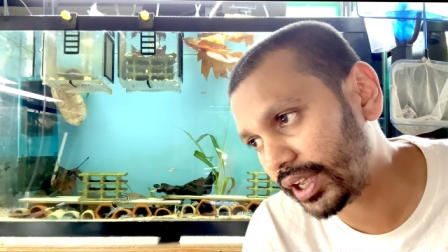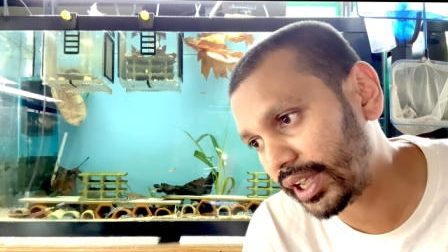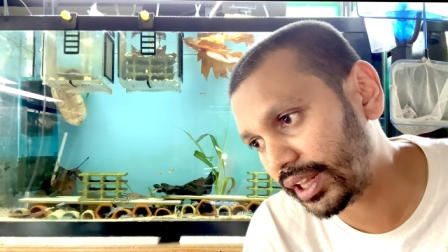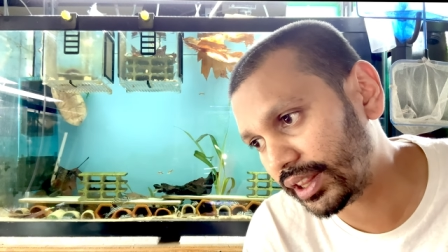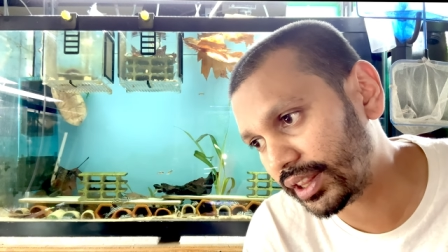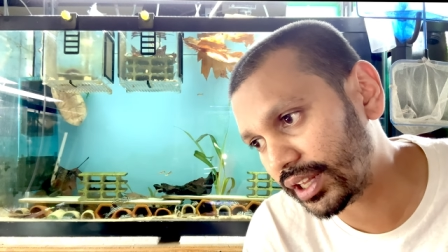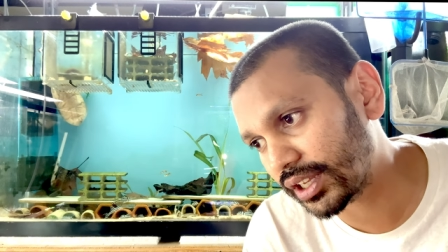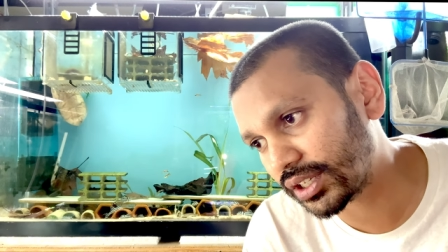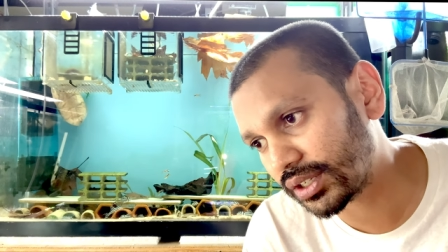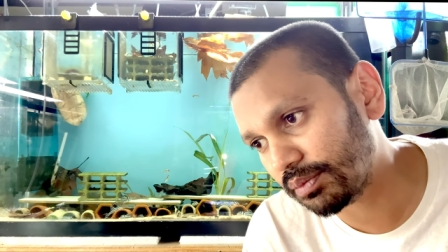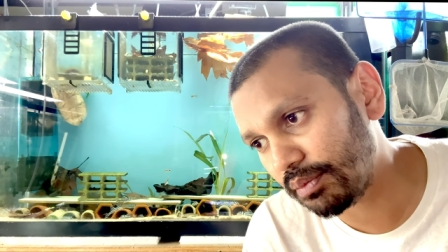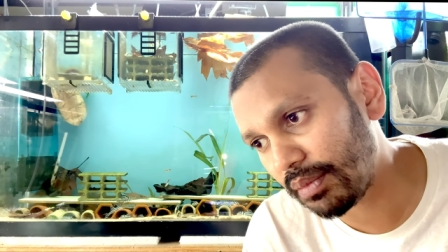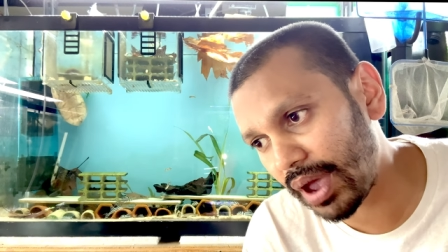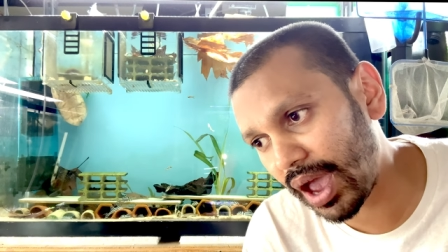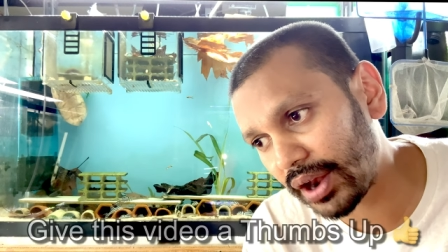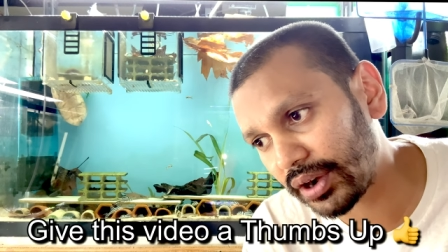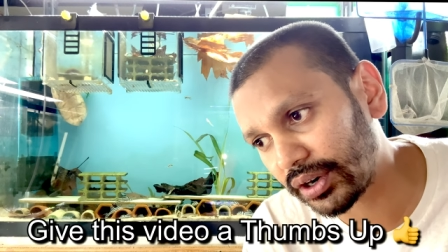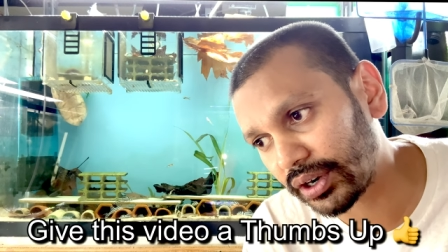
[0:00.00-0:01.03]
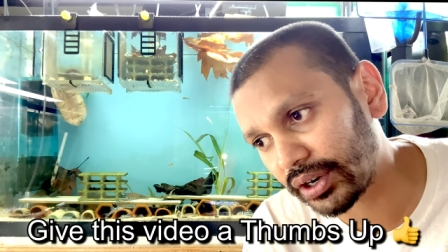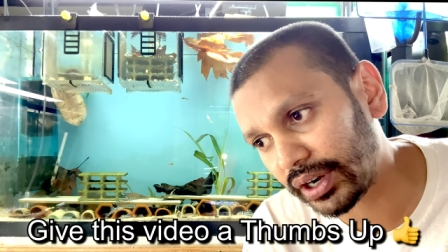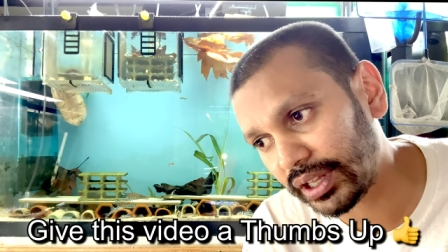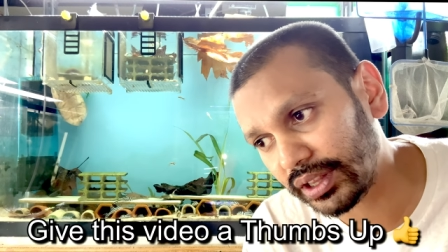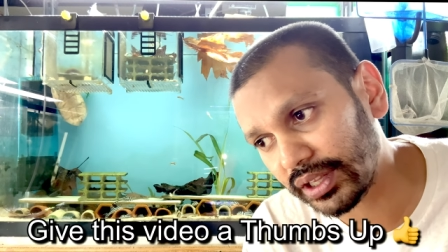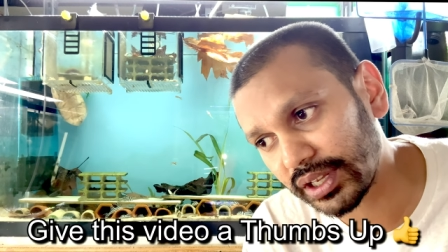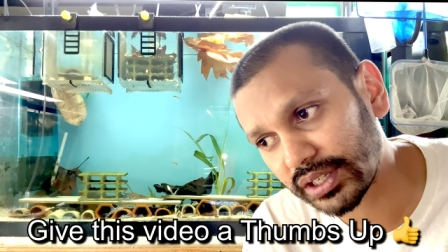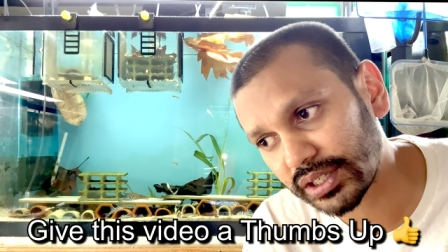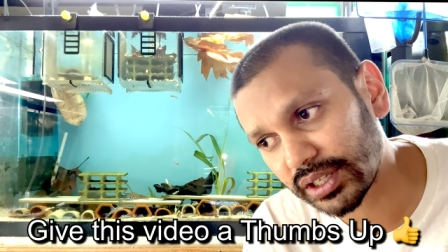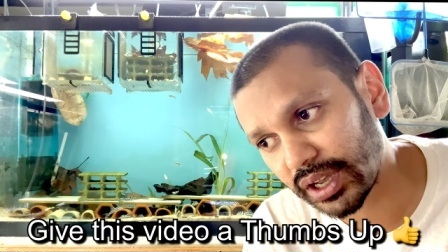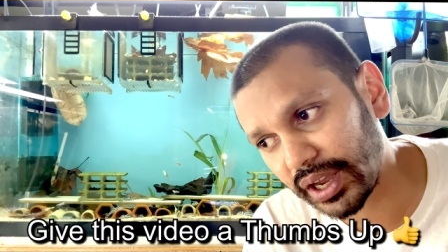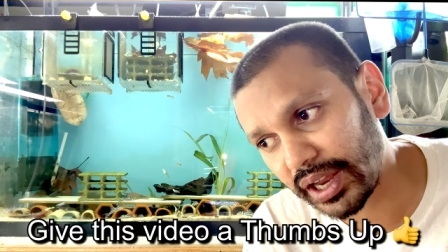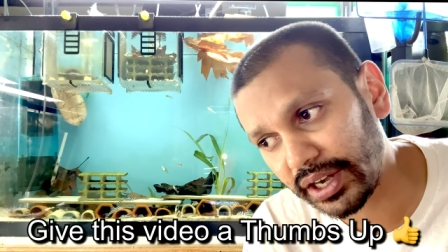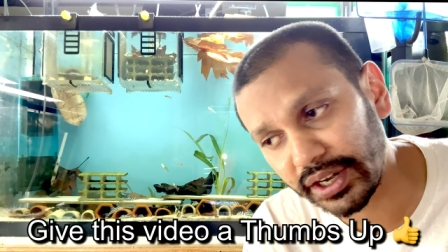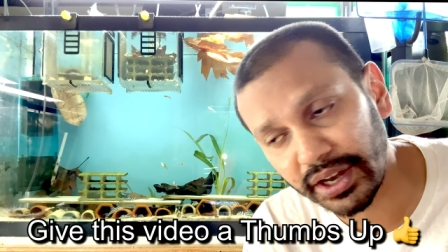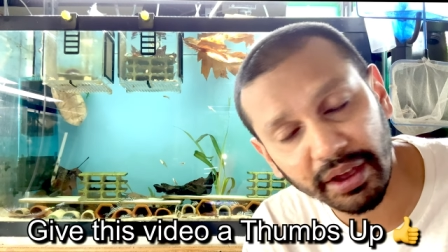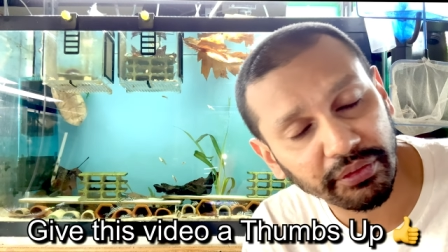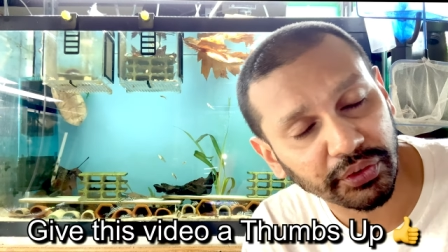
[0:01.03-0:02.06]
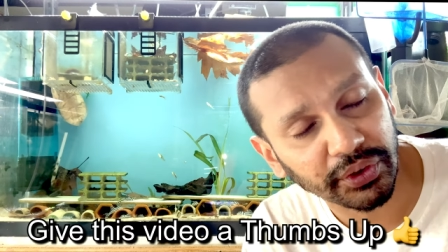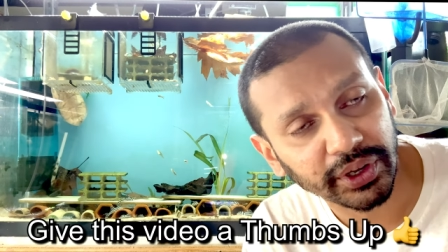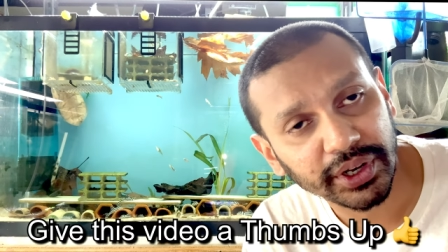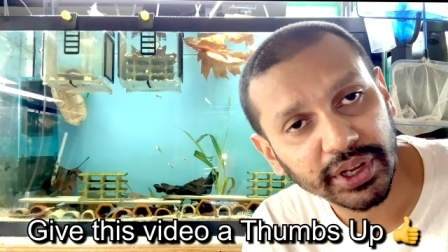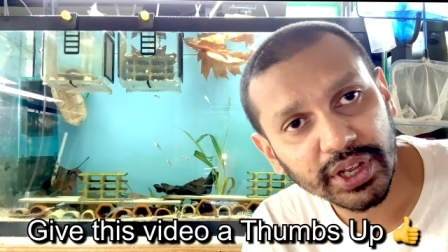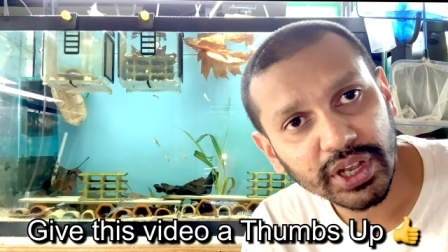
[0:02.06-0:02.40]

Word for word: in this manner in this uh, endeavor